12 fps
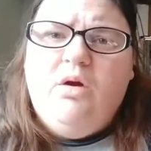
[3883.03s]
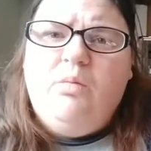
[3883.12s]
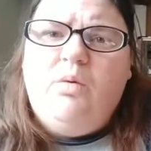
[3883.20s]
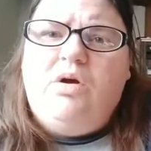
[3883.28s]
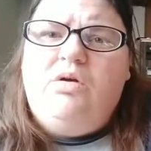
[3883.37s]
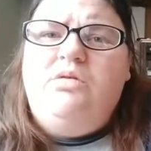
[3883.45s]

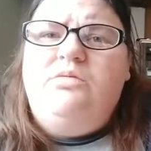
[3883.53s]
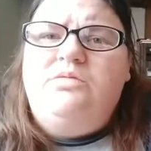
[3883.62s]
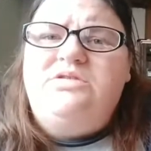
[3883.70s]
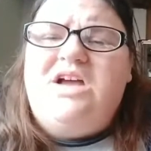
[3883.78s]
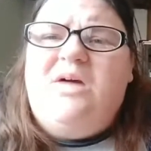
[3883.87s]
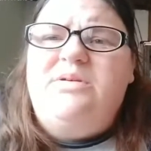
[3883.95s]
Well,
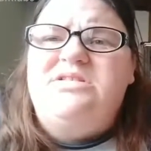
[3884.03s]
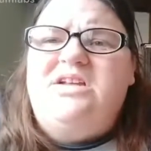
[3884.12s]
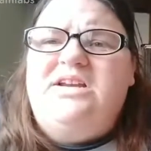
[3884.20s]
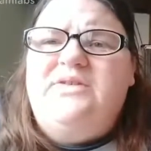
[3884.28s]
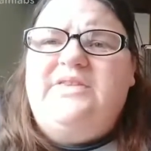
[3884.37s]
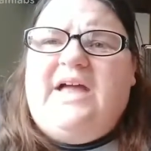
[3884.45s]
Tom, it's
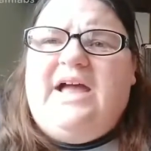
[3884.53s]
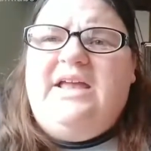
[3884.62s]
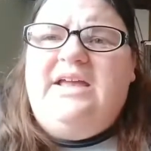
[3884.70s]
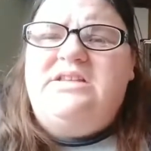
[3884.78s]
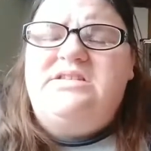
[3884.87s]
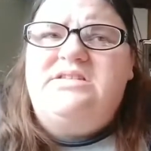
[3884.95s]
not even
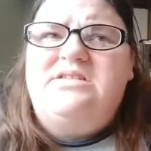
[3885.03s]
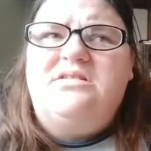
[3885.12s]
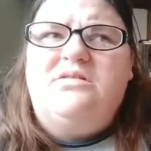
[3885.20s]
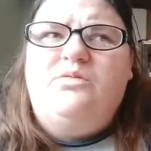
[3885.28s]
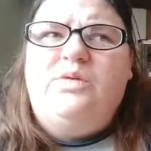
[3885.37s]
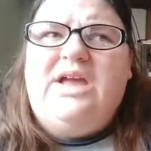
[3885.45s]
that.
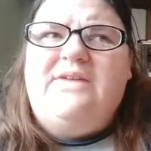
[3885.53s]
We